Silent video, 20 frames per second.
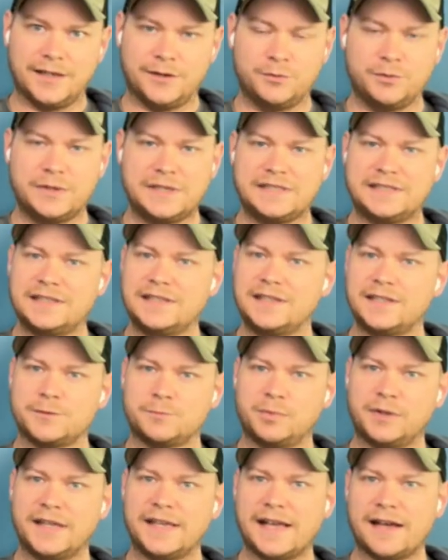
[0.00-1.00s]
We see this
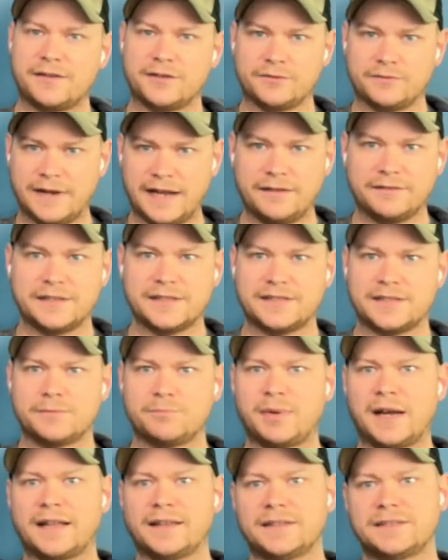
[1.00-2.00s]
play out around us in
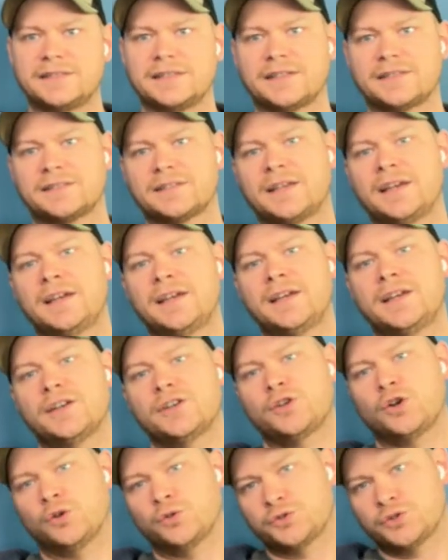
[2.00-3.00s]
politics,
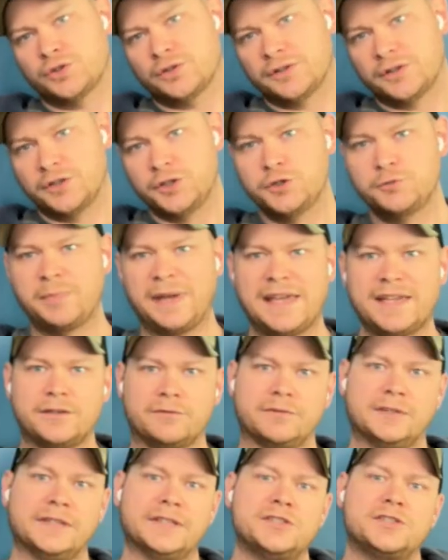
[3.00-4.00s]
culture, and the new pagan
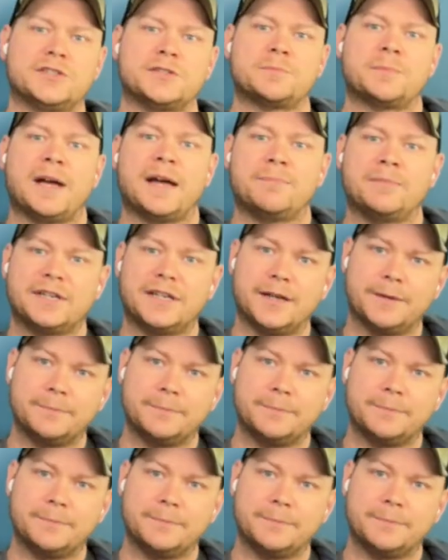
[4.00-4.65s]
religions popping up.